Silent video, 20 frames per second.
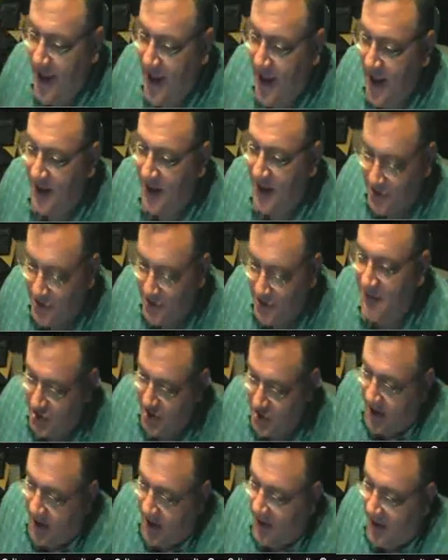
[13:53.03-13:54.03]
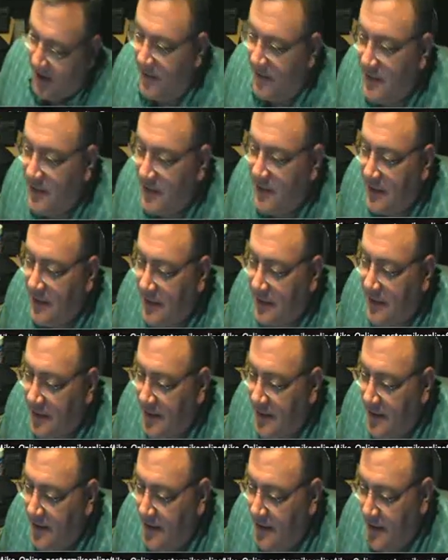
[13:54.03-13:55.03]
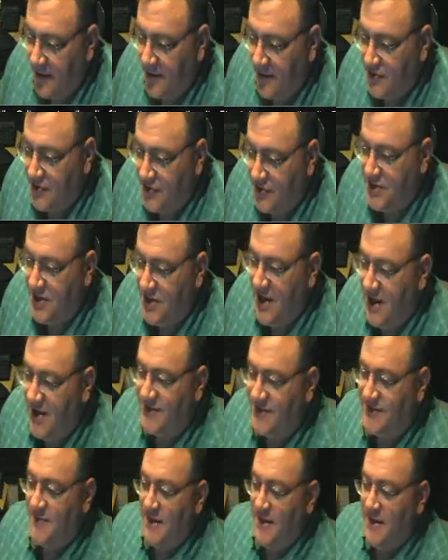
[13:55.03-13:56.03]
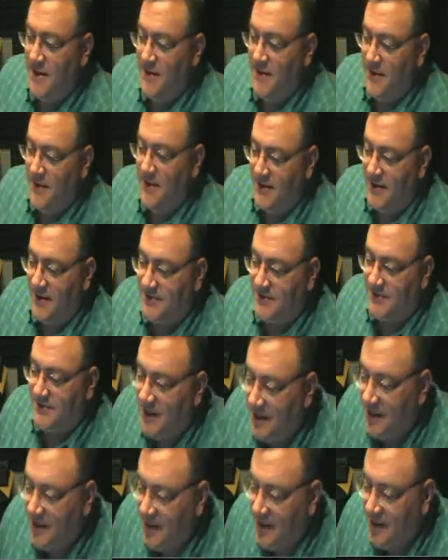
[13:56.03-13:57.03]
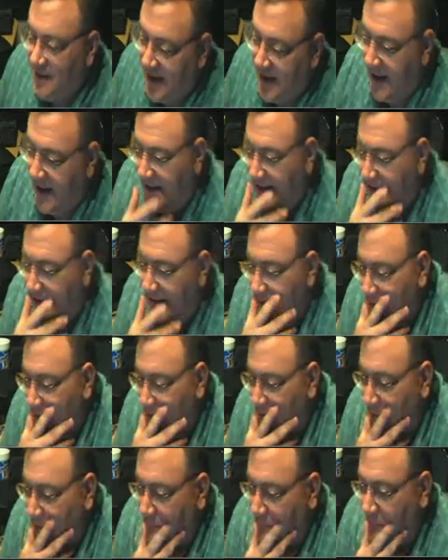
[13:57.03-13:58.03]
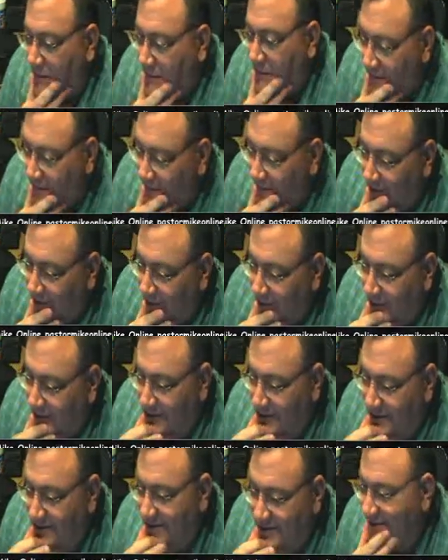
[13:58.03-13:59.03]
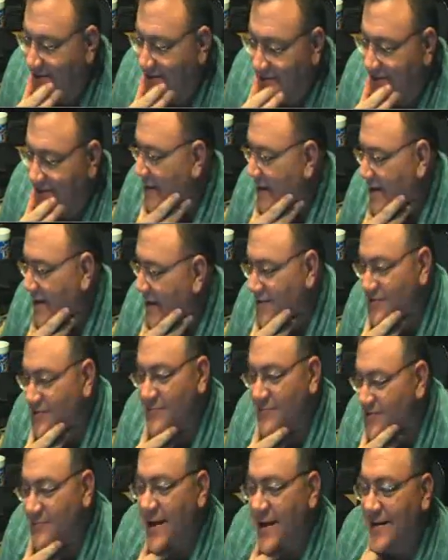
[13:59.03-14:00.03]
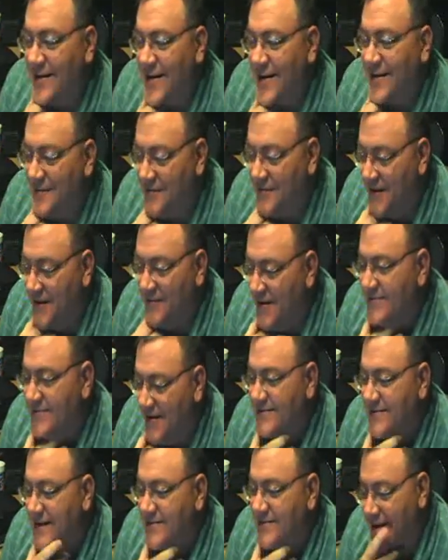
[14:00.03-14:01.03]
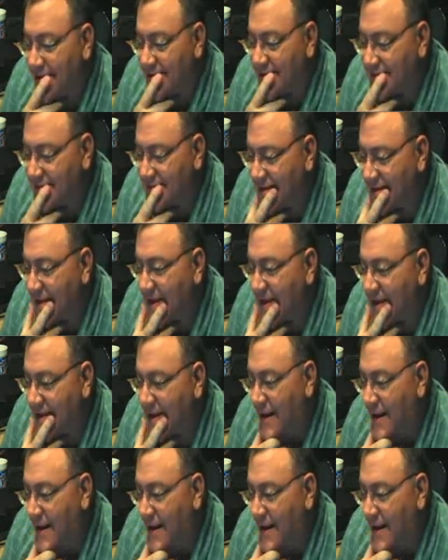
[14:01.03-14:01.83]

and Michelle, she sent me this, and um, she said, Pastor Mike, this is in